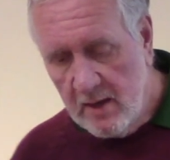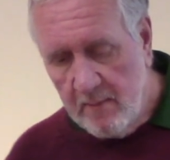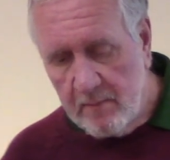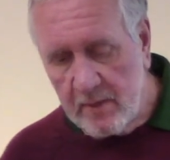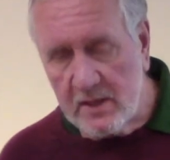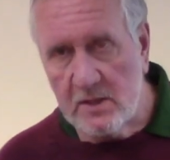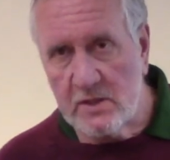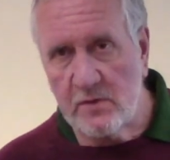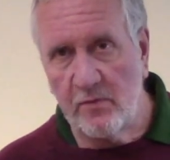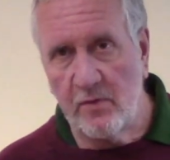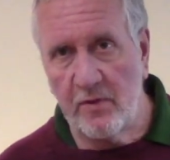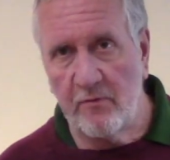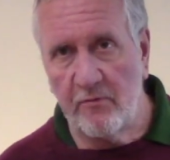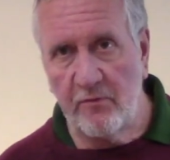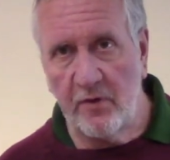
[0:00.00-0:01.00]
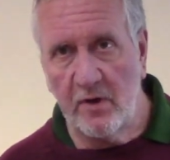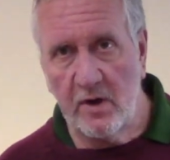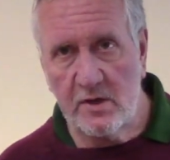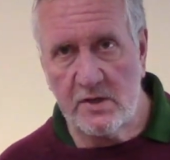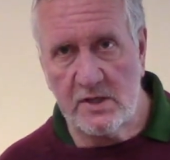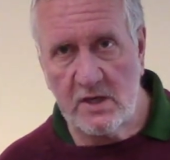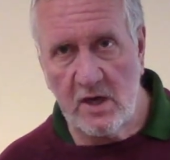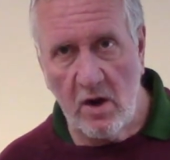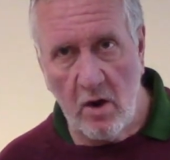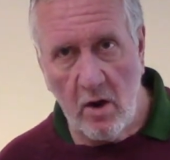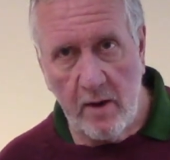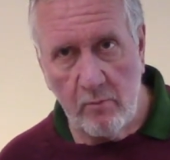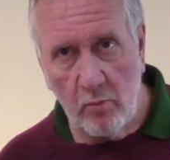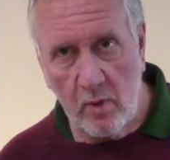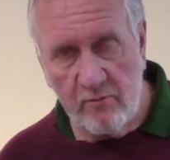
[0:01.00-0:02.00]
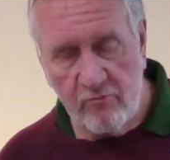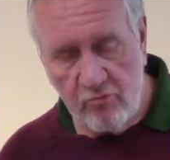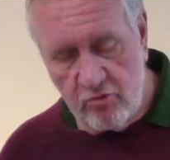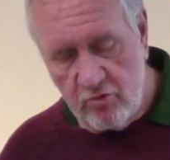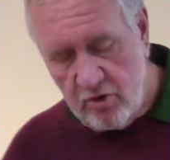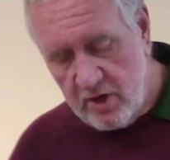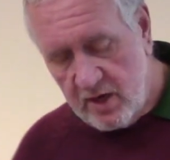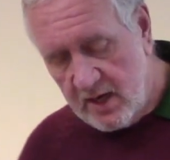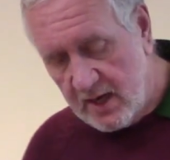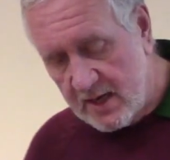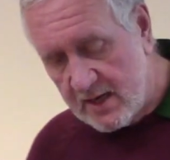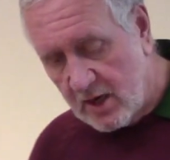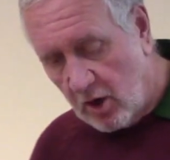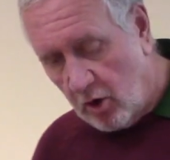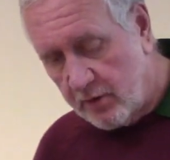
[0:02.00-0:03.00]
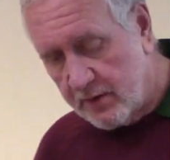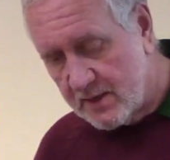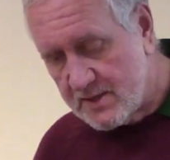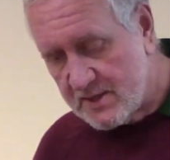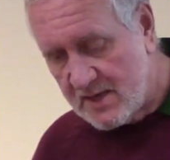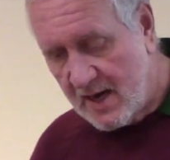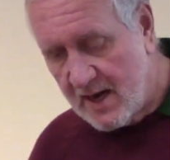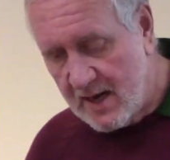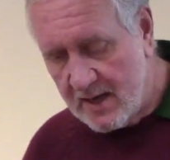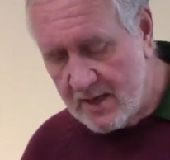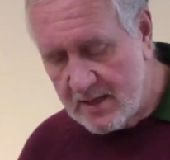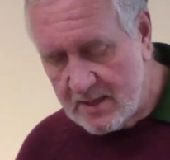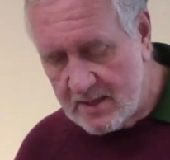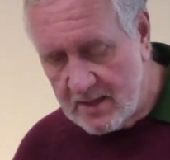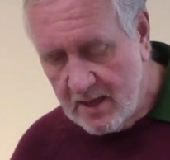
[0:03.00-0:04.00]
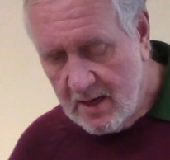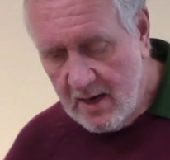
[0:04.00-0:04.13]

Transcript: because for the first time we really got the sand